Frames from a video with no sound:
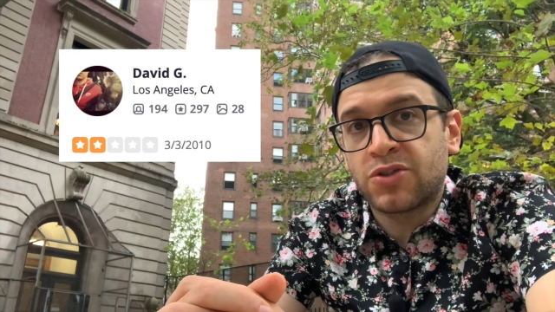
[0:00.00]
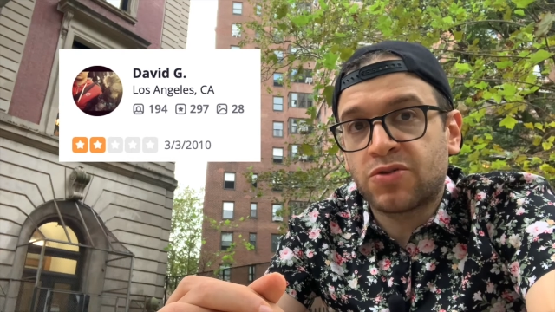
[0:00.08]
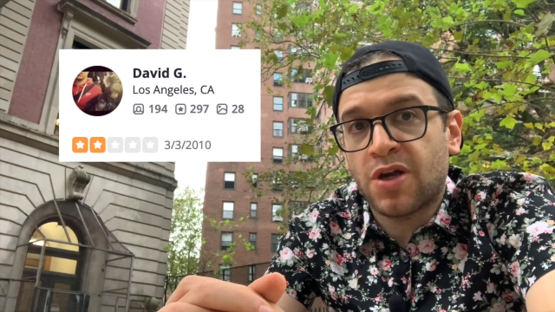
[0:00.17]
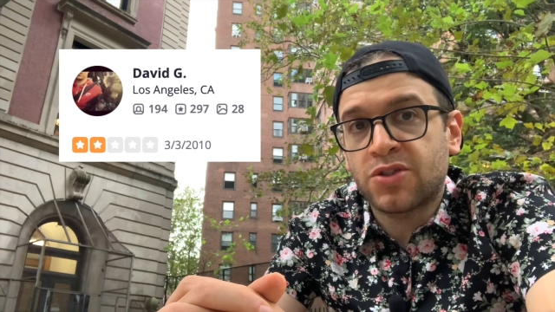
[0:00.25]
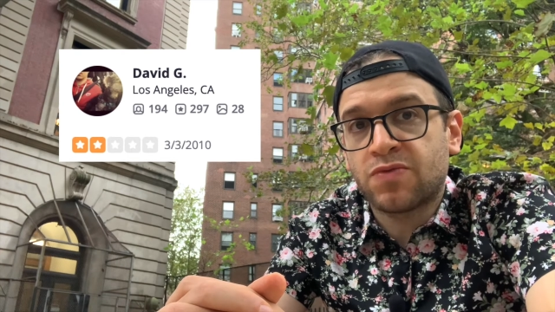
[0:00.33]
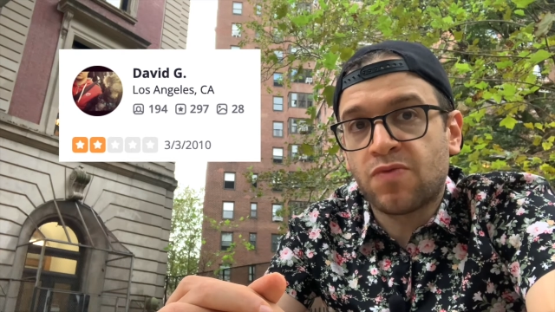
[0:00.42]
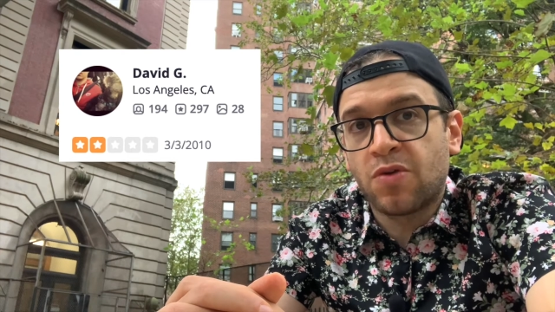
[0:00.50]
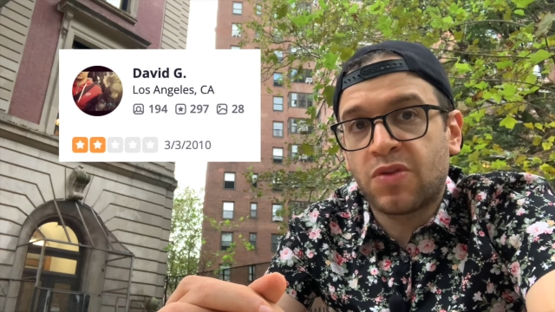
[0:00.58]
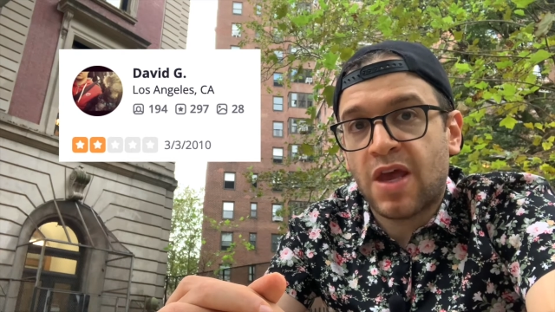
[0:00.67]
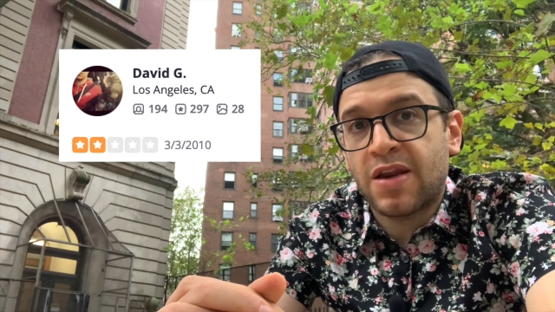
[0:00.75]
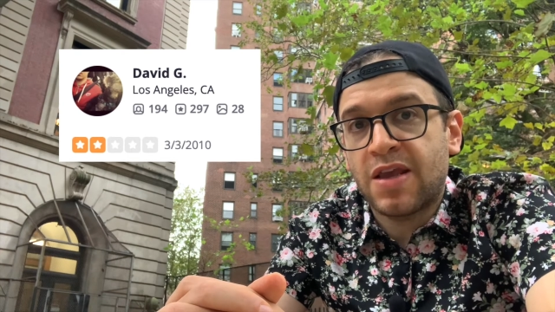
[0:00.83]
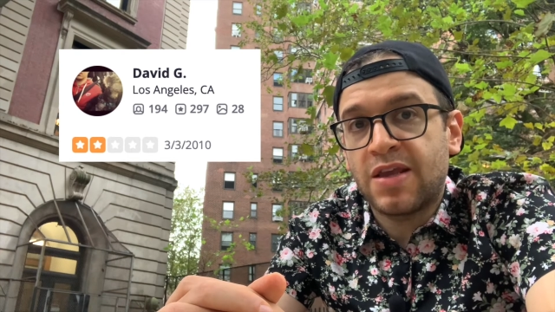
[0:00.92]
Trust wrote
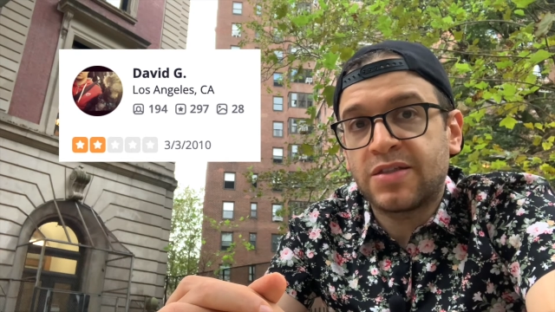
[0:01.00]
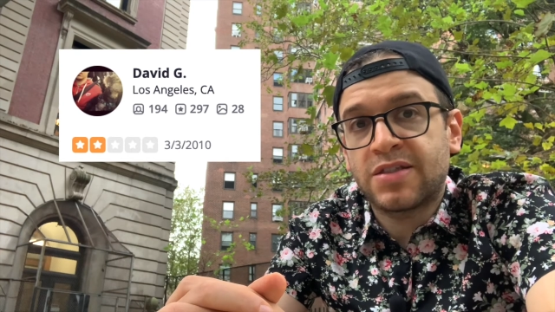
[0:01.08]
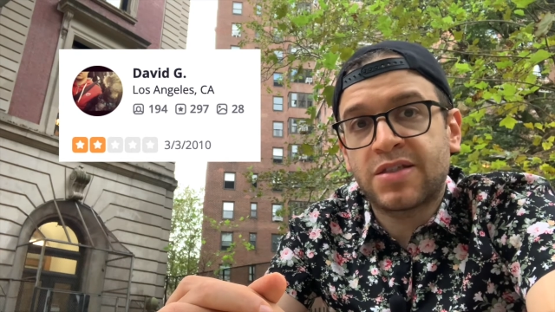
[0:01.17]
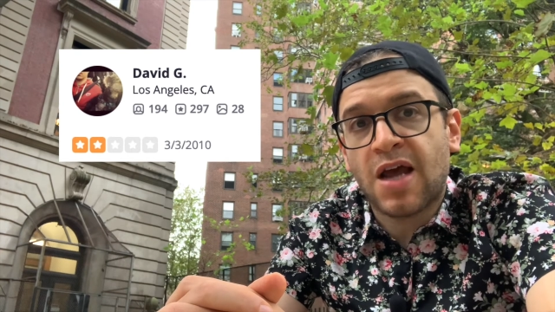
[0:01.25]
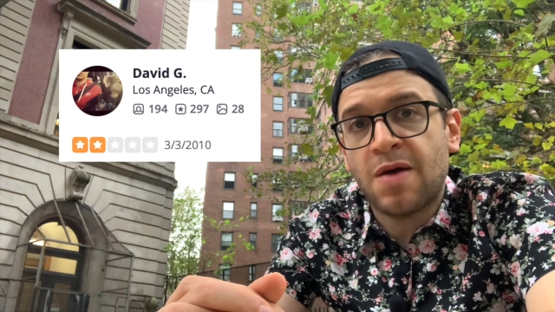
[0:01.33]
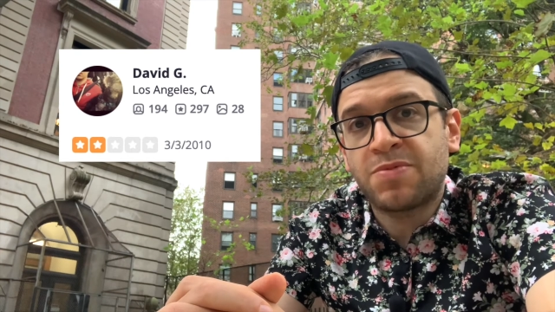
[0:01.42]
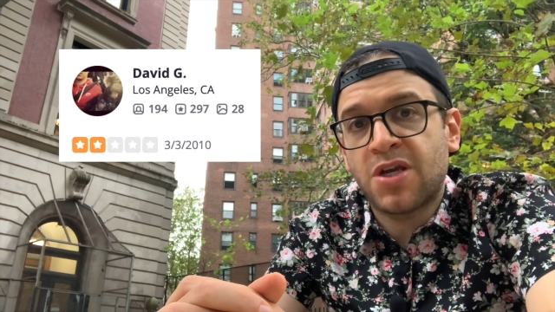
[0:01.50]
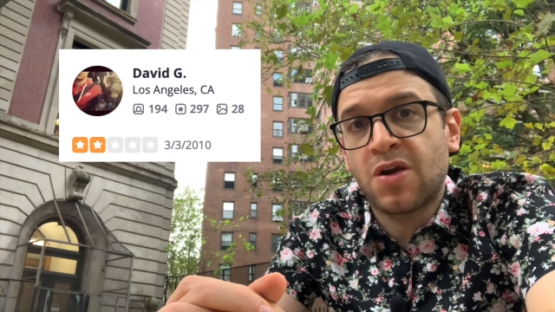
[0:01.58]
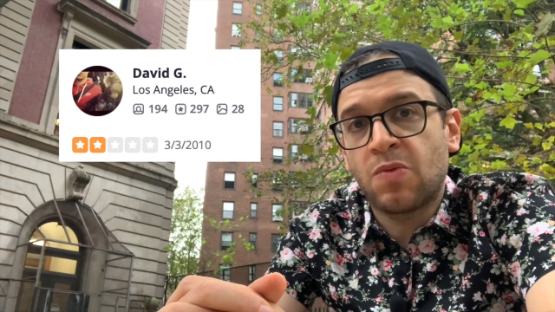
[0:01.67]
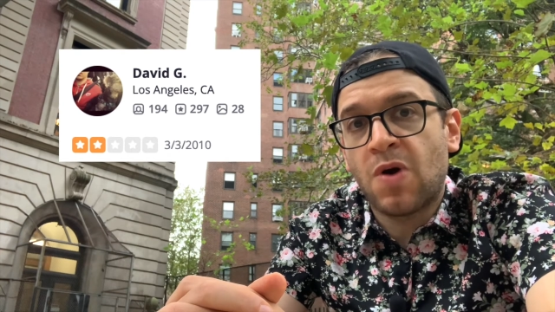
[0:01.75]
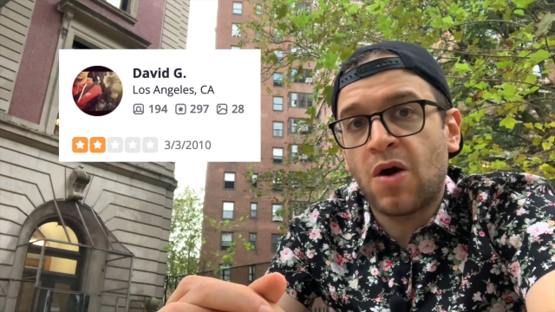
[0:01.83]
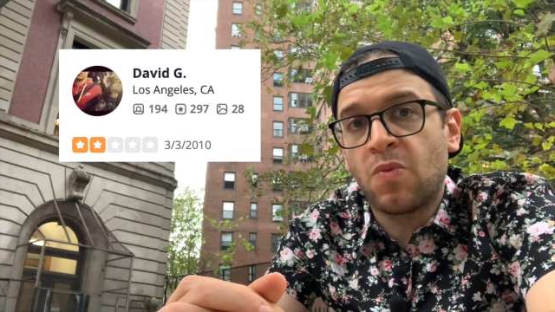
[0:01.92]
that he stopped here
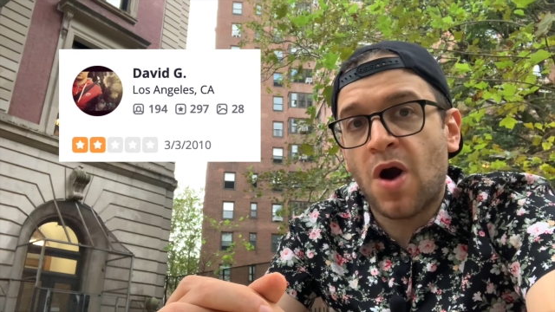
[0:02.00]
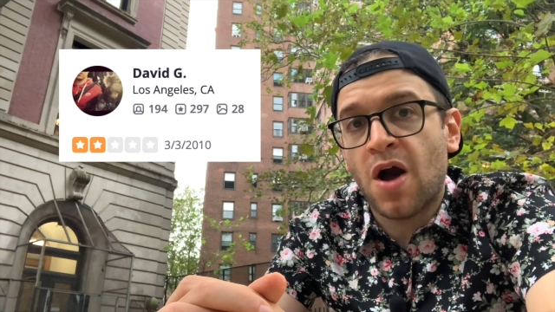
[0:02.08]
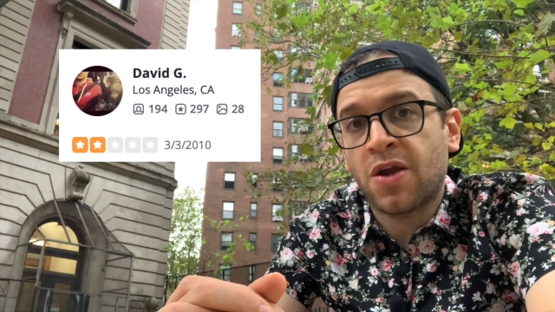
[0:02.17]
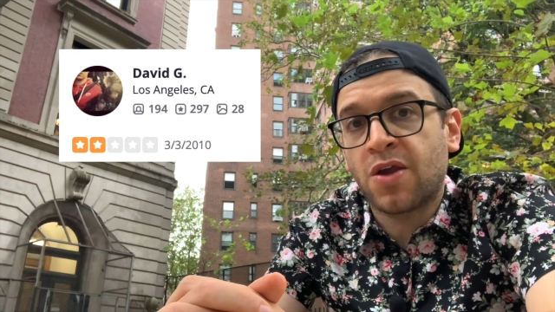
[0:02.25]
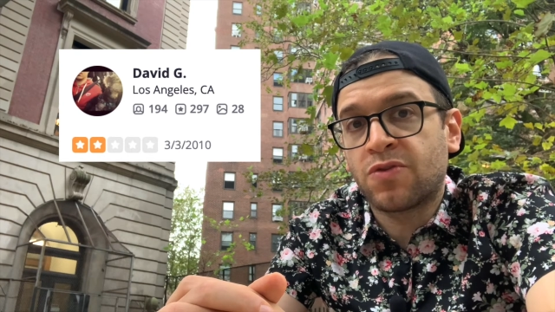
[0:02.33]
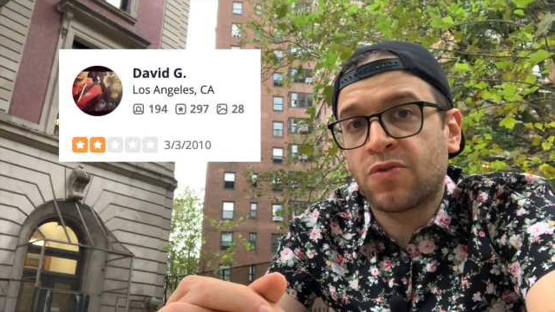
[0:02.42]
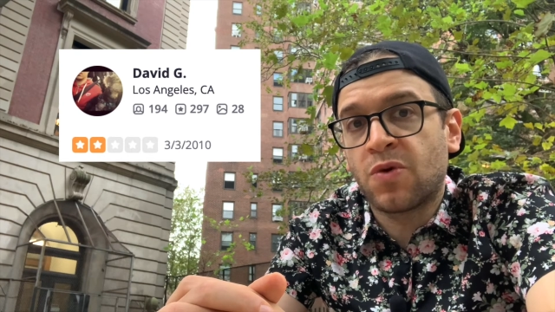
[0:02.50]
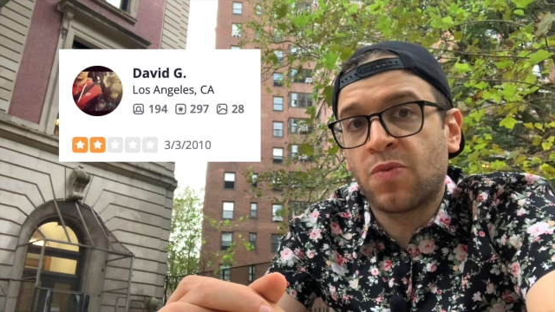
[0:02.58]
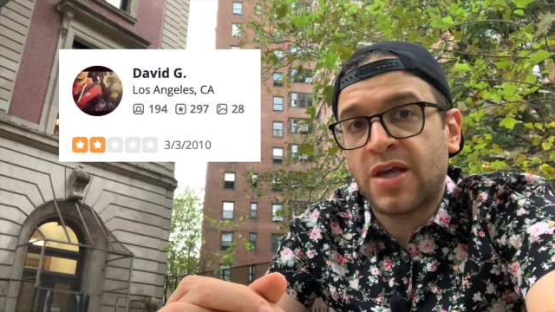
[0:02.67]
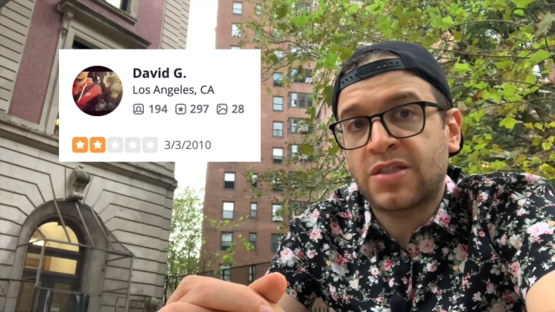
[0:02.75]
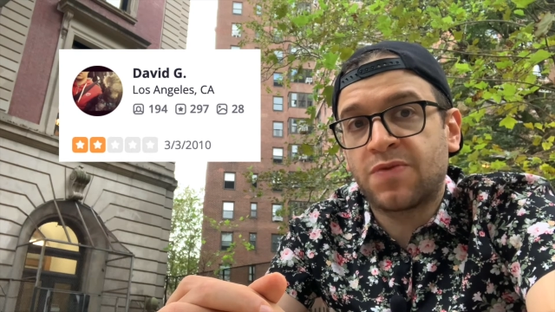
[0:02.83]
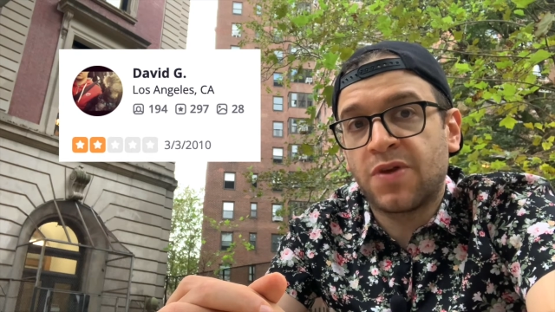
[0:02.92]
while walking through the
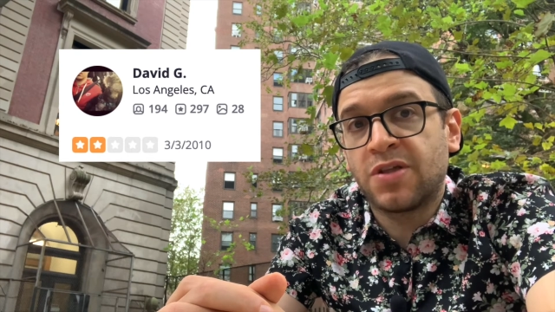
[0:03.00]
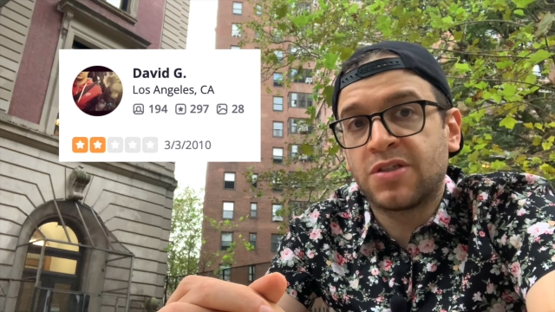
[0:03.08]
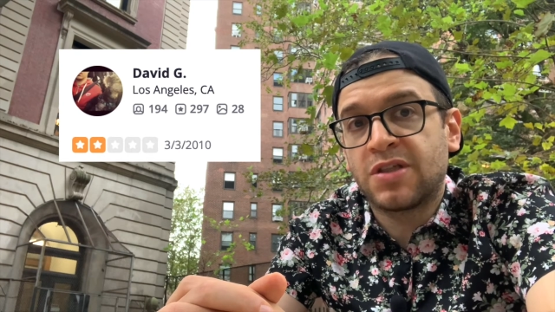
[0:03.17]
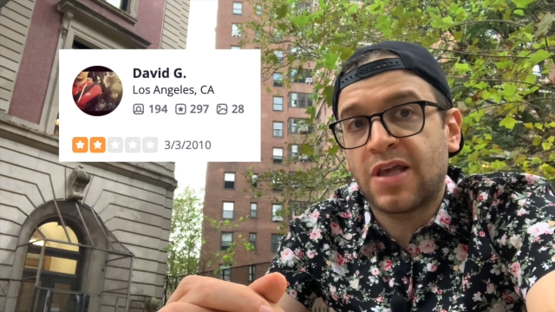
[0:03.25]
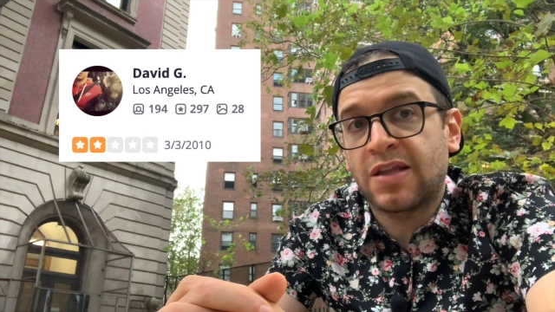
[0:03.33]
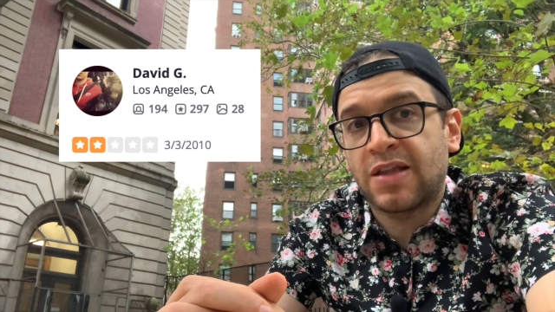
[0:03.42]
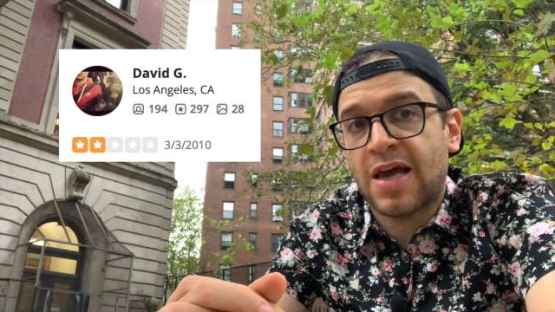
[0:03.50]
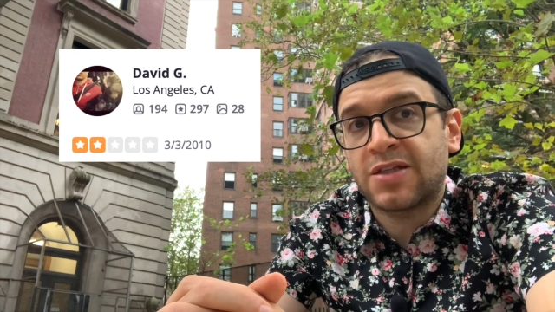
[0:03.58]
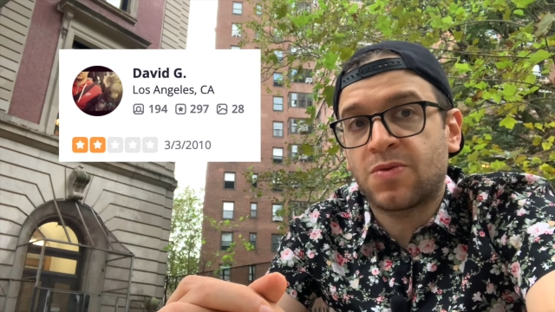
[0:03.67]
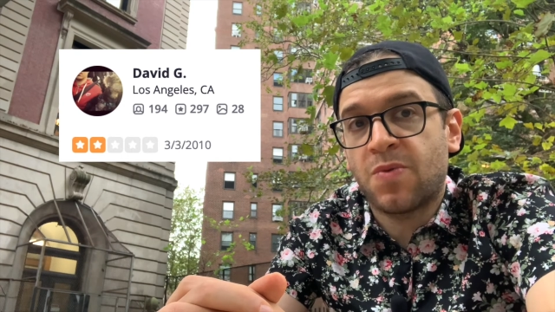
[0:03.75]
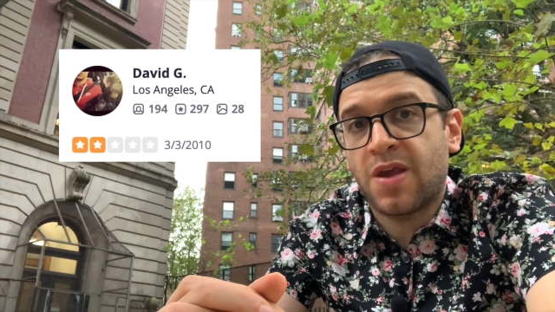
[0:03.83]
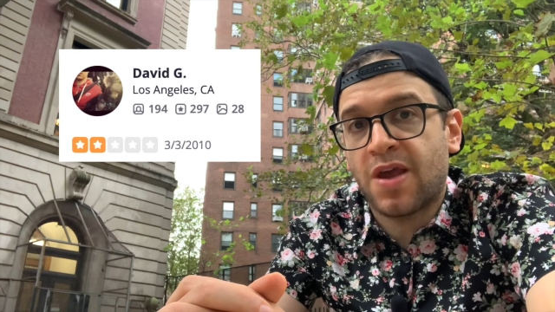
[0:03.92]
West Village late
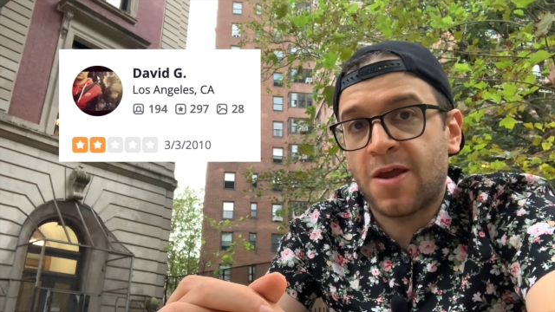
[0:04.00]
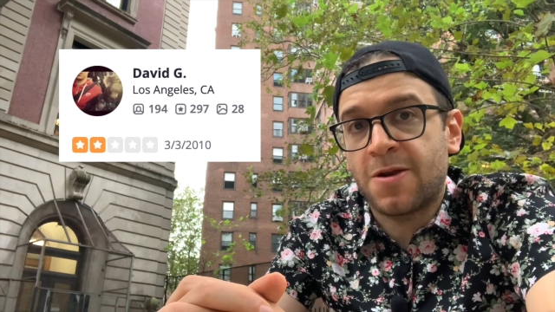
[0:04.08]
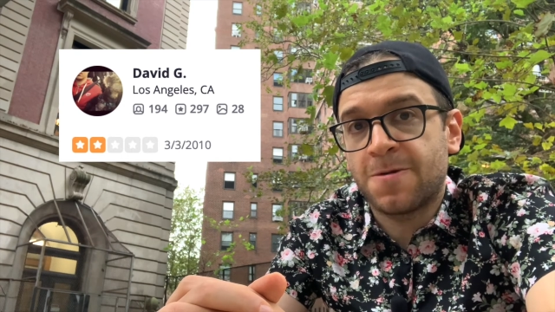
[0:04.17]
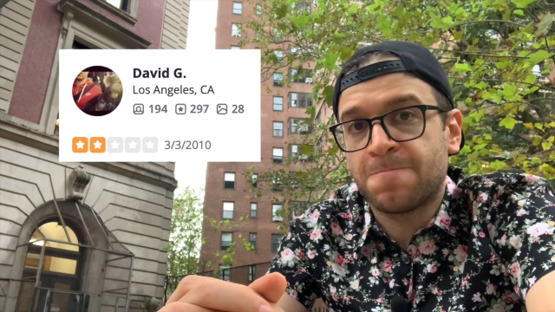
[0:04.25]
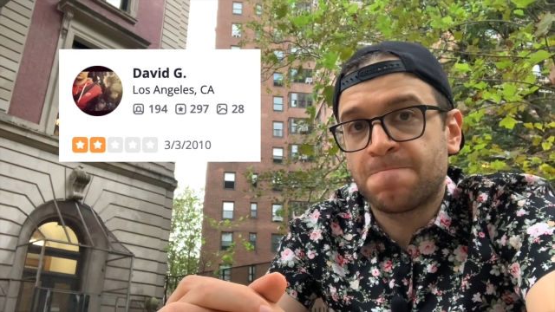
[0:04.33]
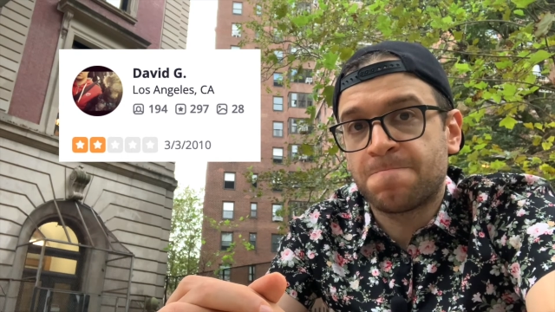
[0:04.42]
last weekend.